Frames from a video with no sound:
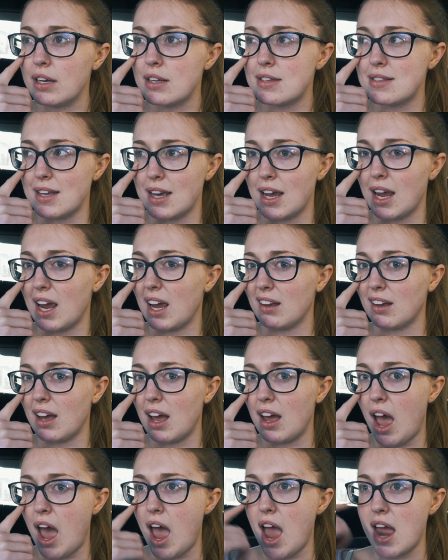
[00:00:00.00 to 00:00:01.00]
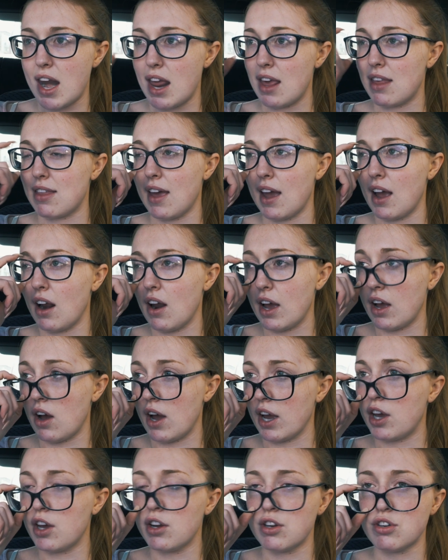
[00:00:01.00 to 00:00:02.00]
seeing anything. Like,
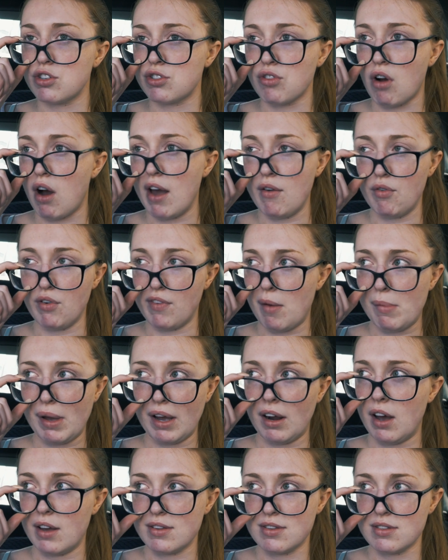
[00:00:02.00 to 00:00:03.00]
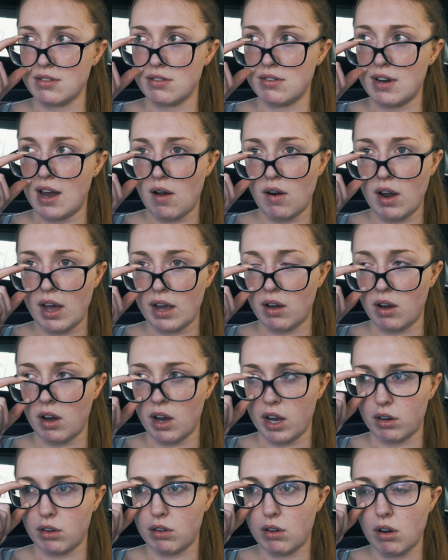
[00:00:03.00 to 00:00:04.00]
I couldn't drive without my glasses on now. Like,
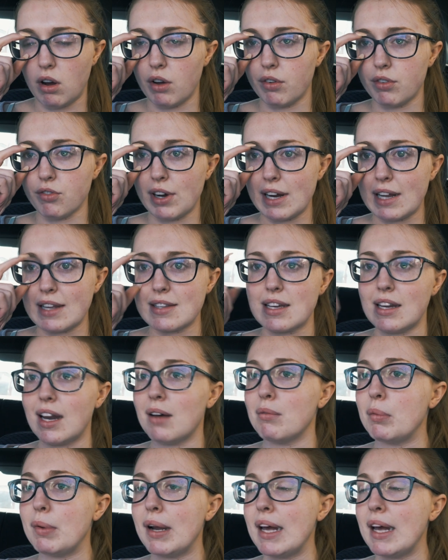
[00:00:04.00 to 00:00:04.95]
I can't really see number